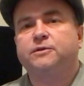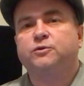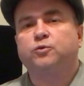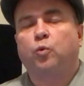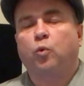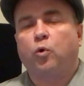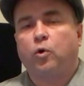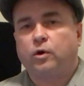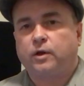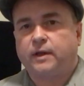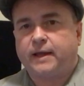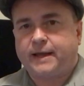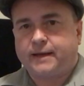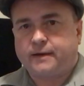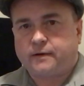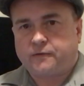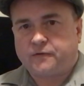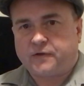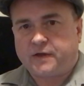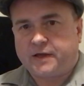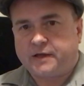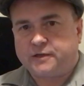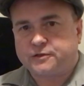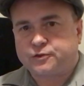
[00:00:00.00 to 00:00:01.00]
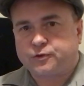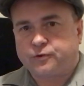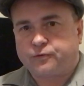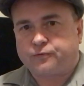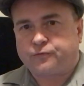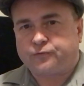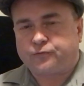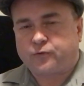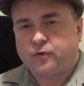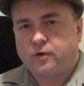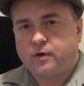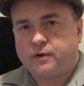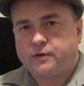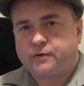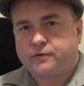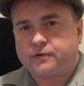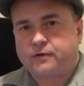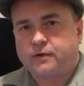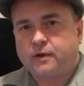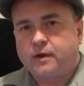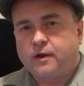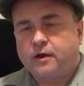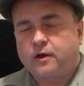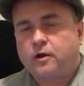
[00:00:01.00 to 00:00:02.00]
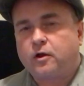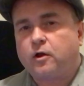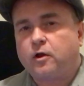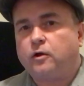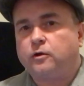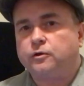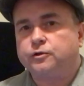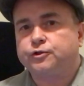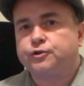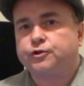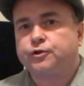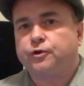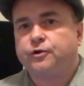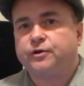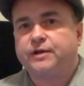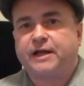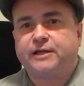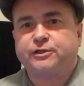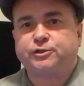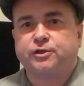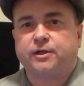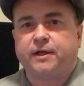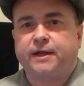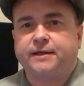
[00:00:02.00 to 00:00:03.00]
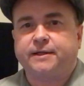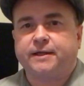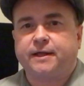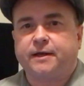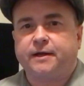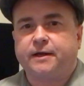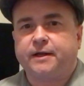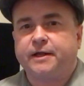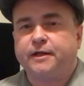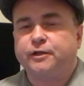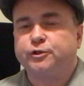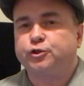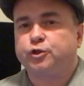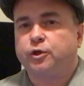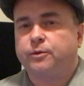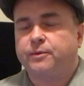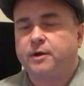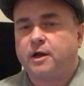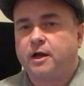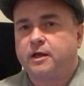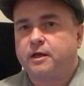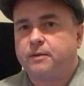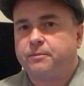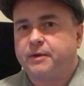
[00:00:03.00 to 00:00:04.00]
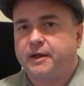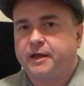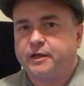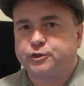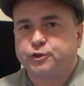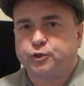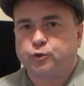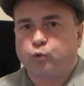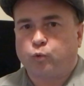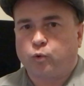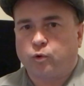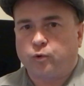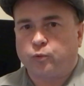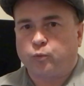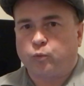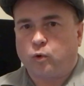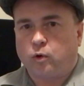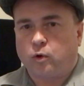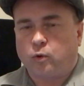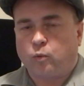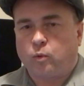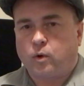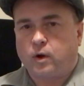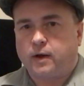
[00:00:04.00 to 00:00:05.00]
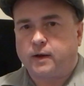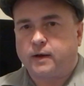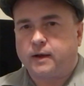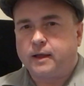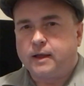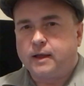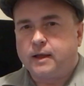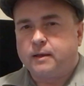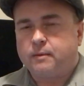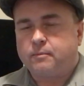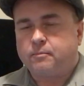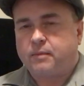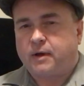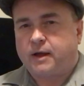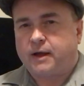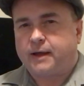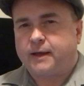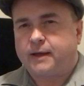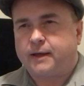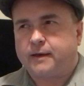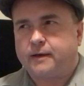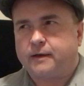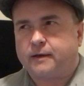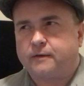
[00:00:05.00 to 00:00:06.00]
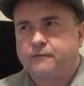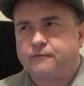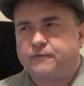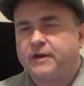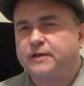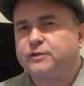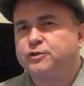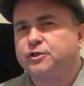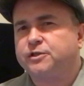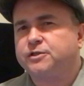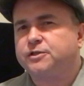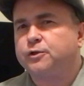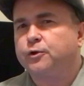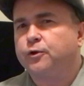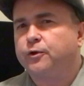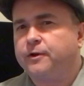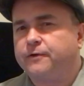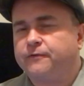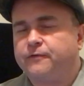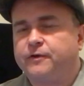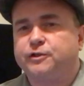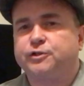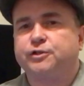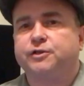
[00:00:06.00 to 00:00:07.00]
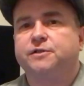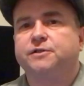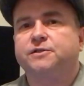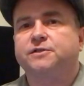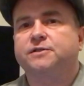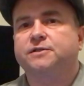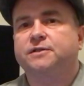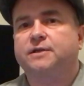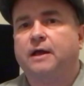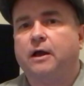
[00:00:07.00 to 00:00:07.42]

is Warland on the Eastern Front, Culture, National Identity, and German Occupation in World War I by Vegas Lulivicius.